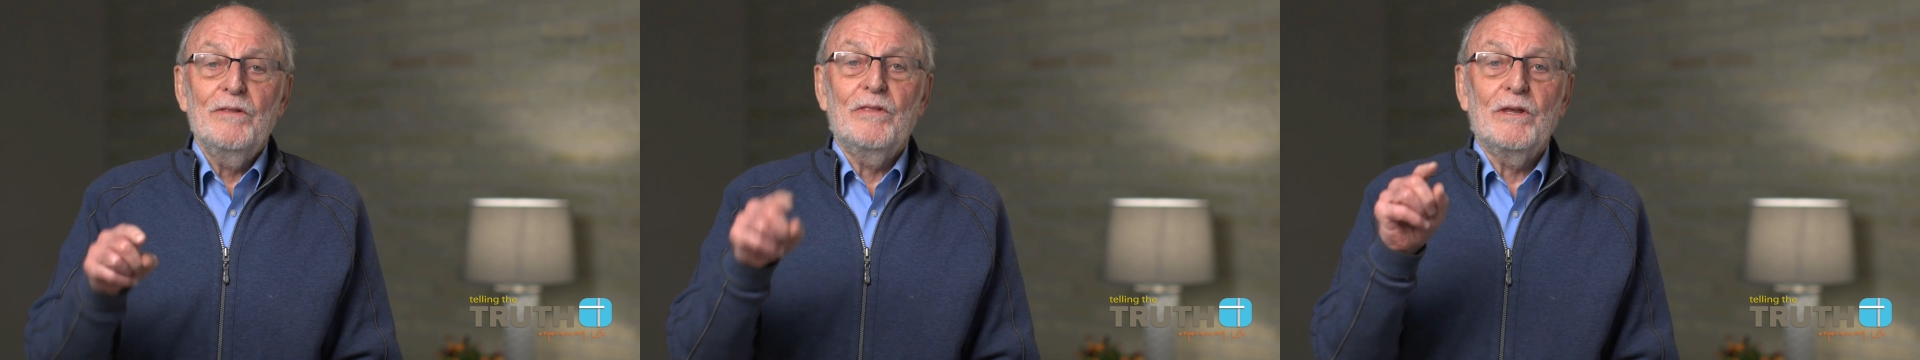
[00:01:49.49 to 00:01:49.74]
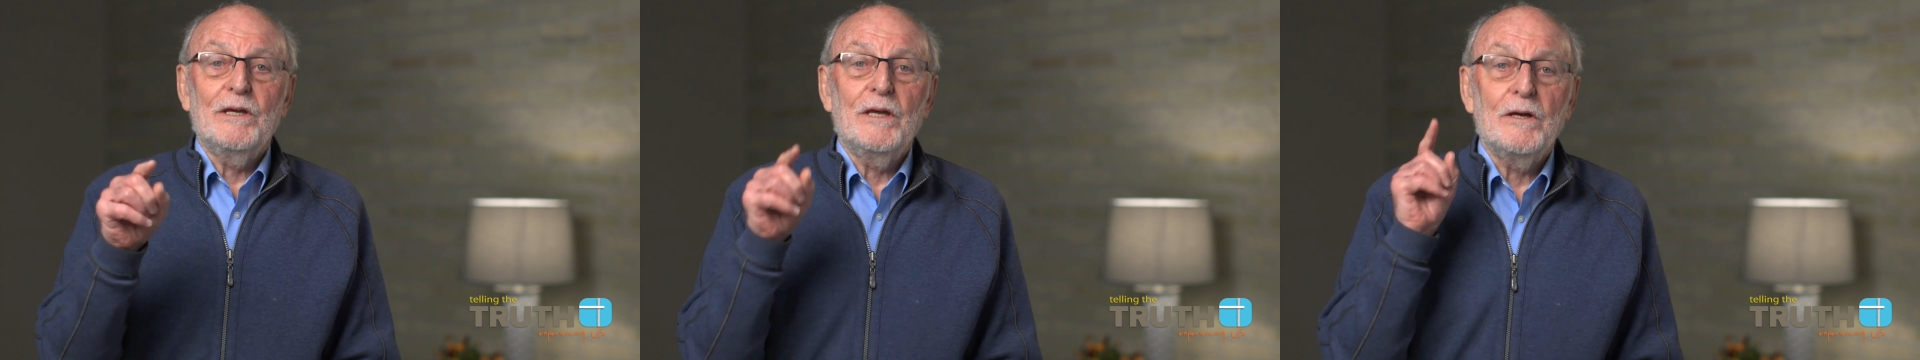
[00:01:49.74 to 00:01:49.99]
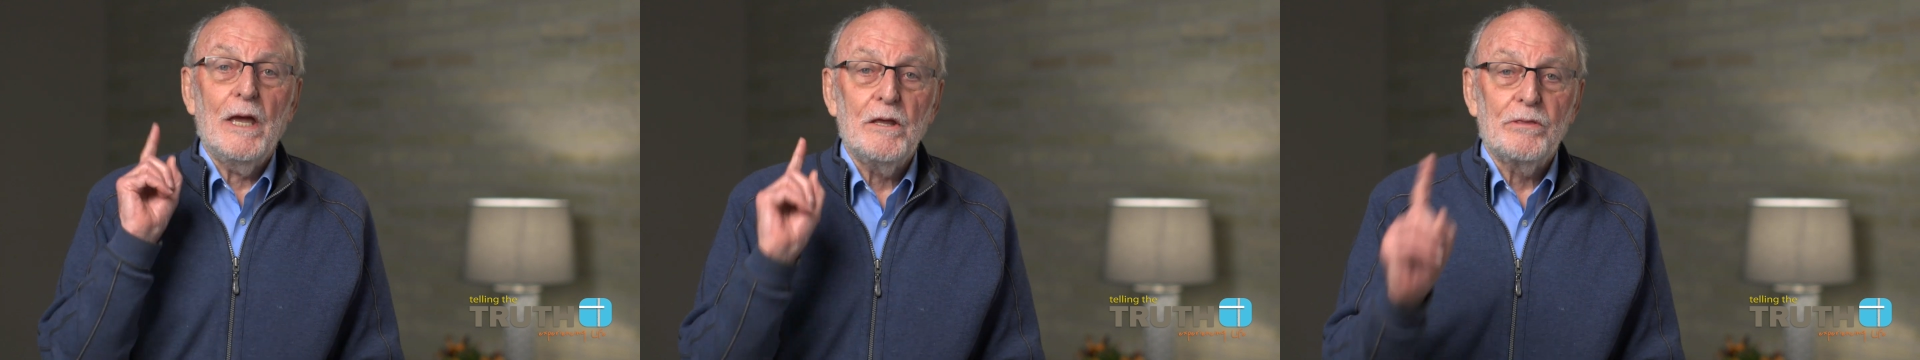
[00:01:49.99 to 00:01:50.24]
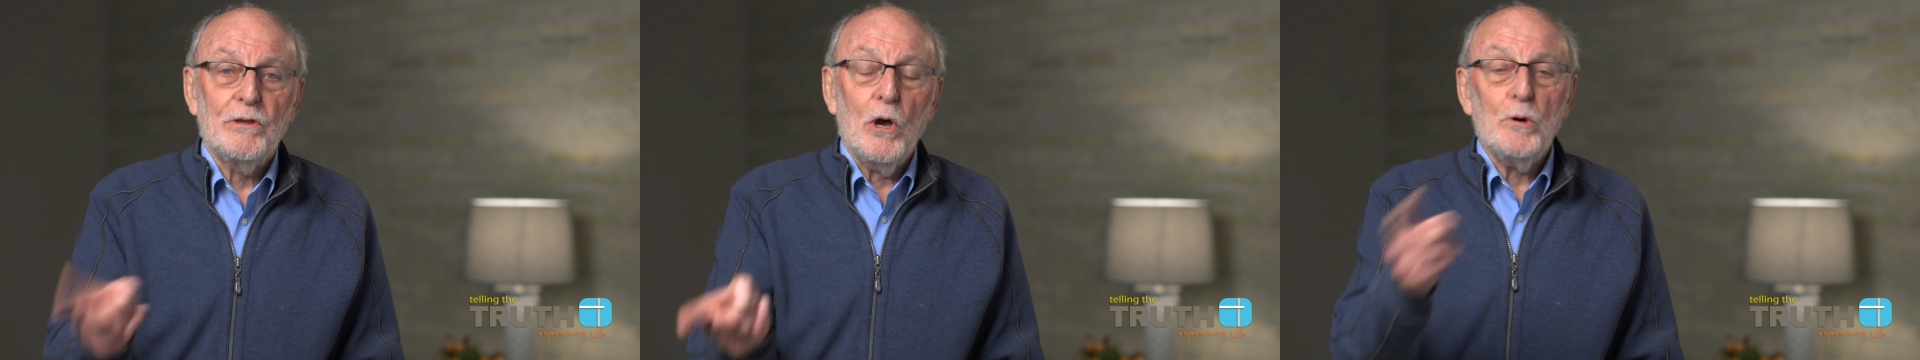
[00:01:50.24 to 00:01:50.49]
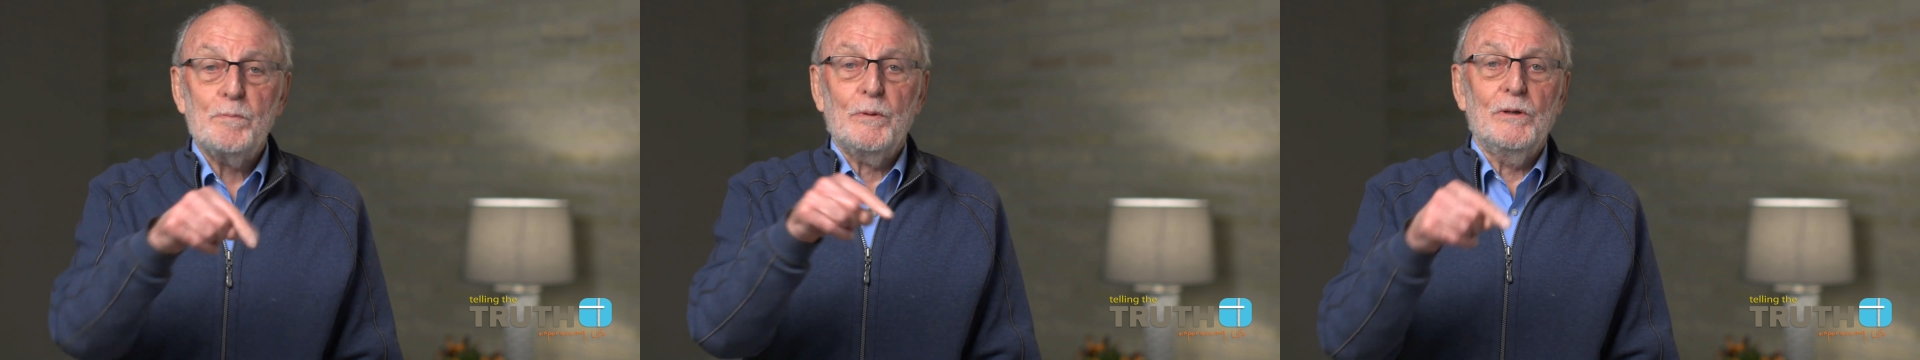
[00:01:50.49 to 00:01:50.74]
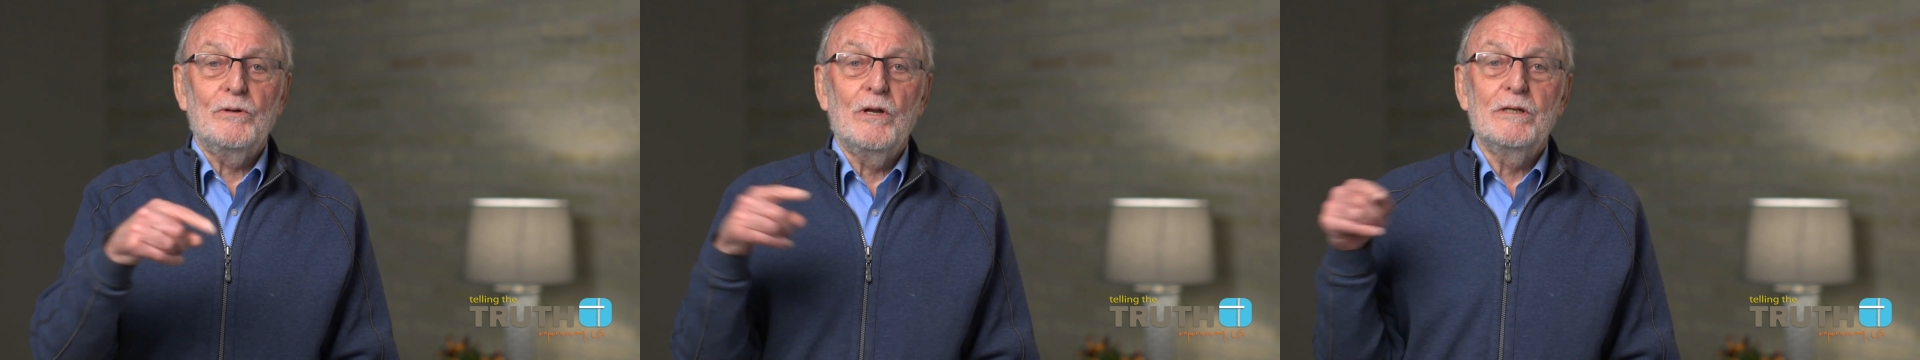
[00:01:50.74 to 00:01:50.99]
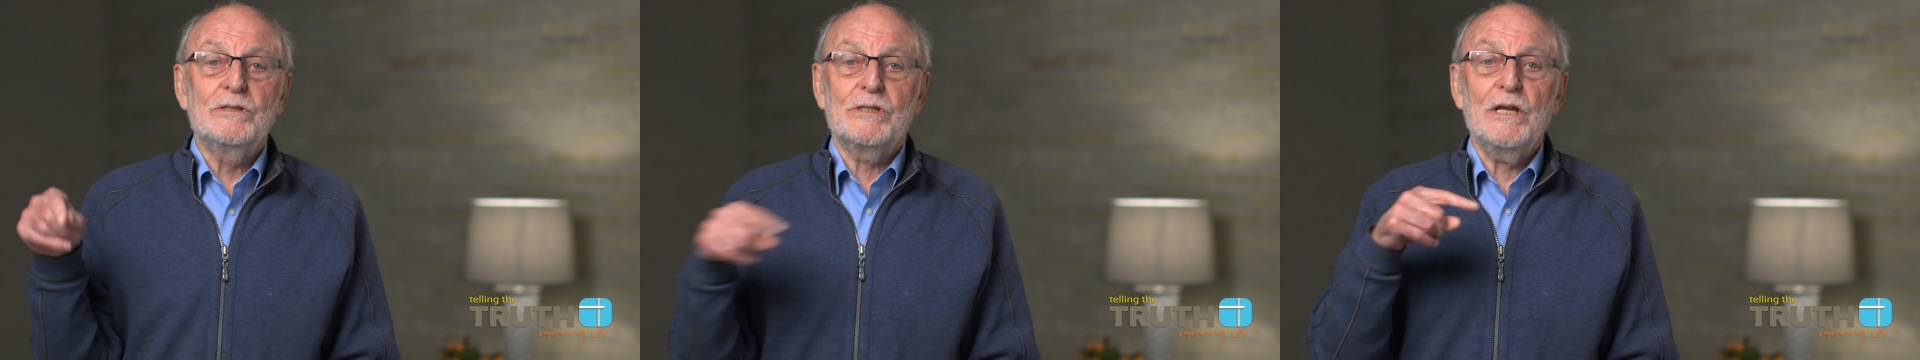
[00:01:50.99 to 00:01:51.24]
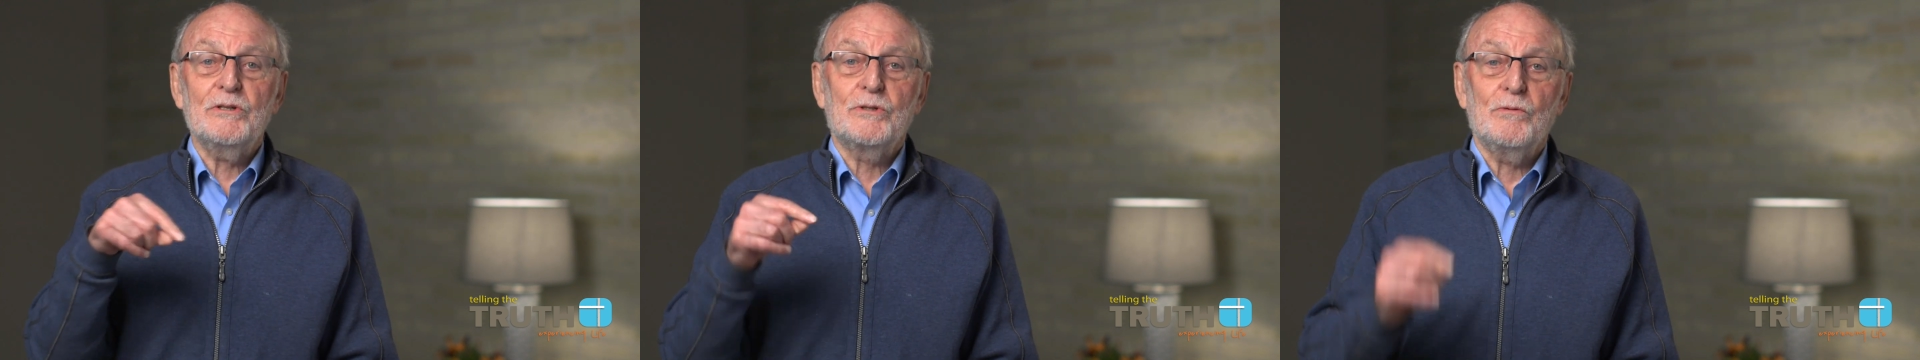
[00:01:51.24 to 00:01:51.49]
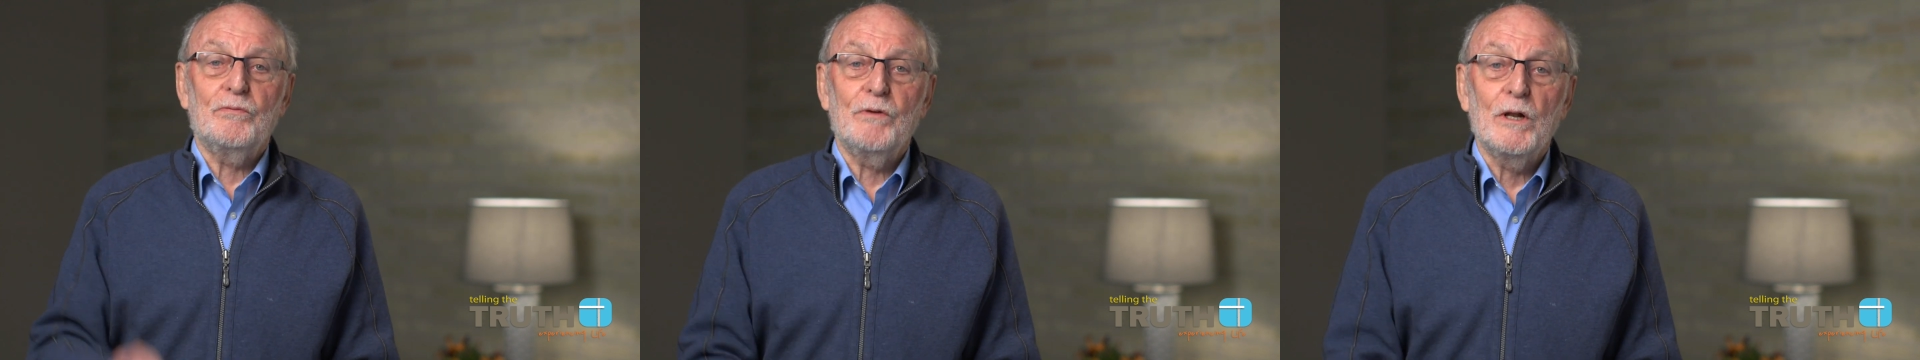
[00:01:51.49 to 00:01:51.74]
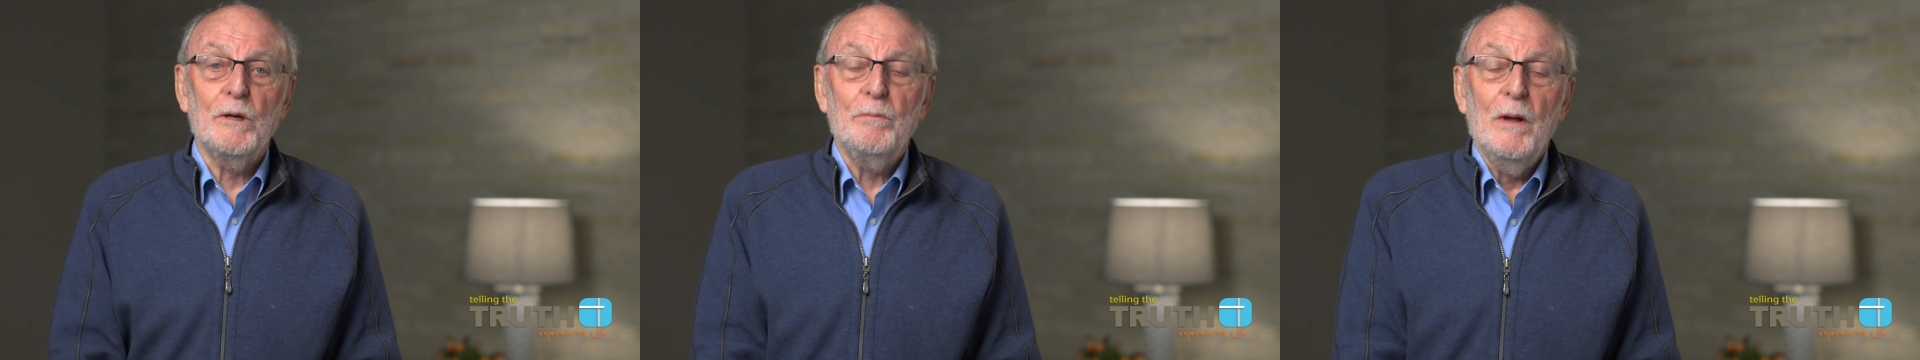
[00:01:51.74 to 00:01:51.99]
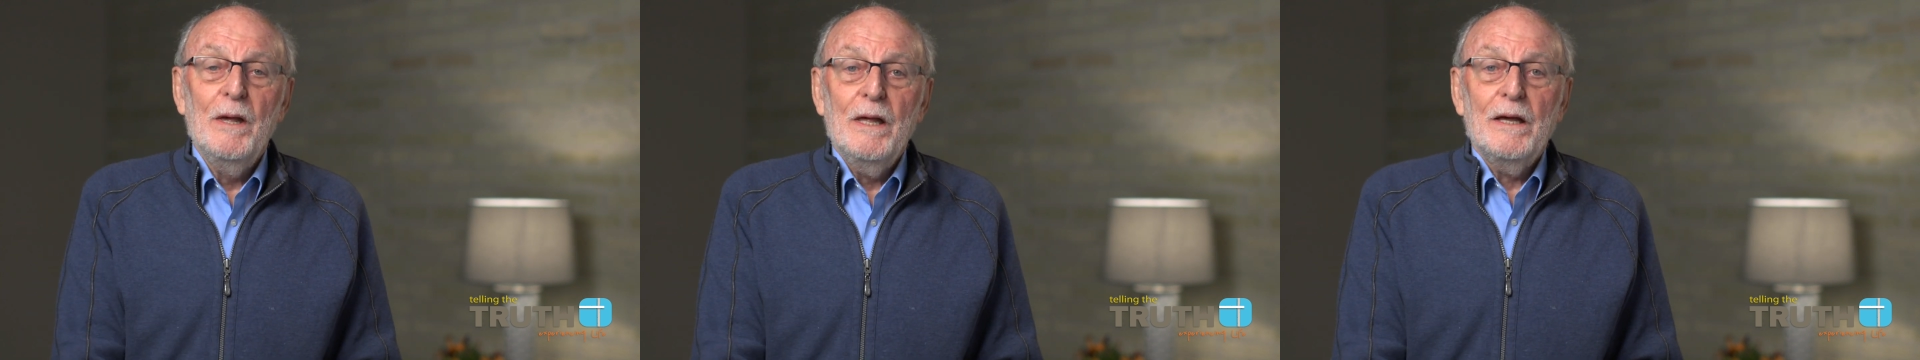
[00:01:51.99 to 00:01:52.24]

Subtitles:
the Ethiopian says to Philip,